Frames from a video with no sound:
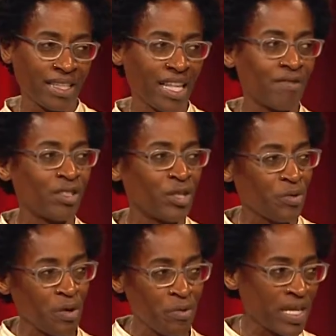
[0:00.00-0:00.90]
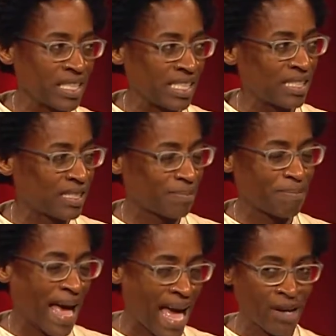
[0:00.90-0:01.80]
level, you were a really
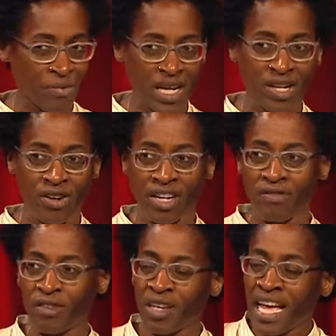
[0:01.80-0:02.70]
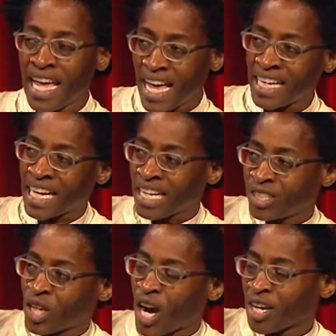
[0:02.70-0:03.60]
bad reader, and it got
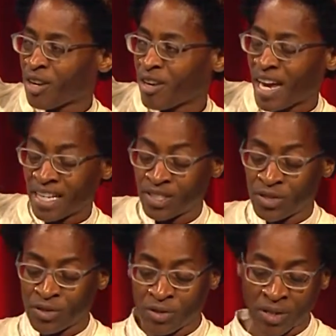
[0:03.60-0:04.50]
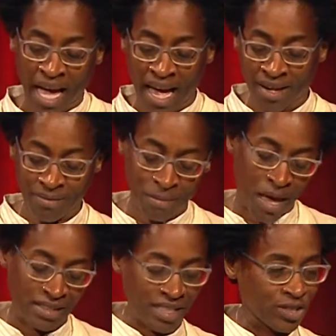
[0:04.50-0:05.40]
darker as
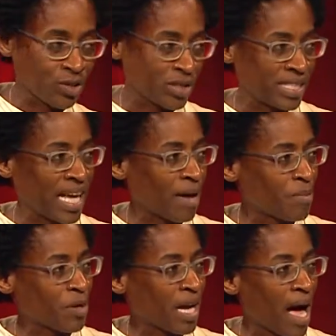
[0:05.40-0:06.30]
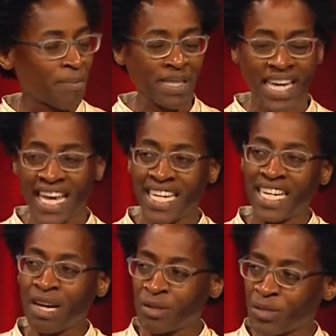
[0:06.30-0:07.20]
the stories got more complicated,
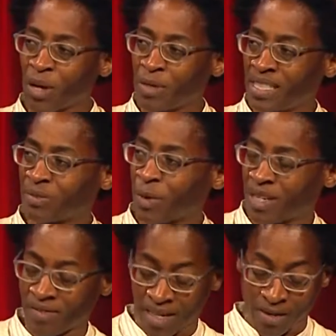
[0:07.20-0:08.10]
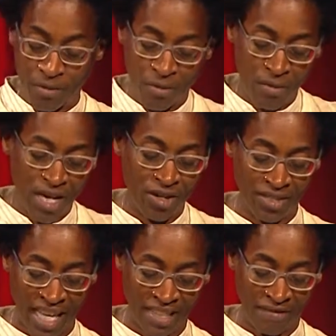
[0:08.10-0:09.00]
and I was always one of the readers
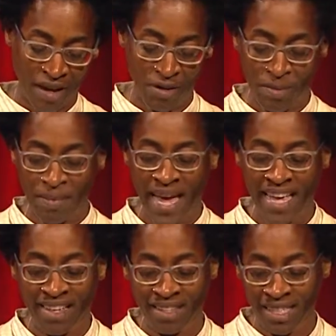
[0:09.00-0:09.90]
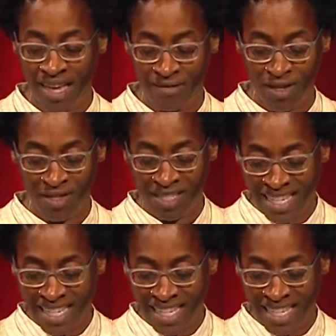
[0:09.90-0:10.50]
at the very pale level.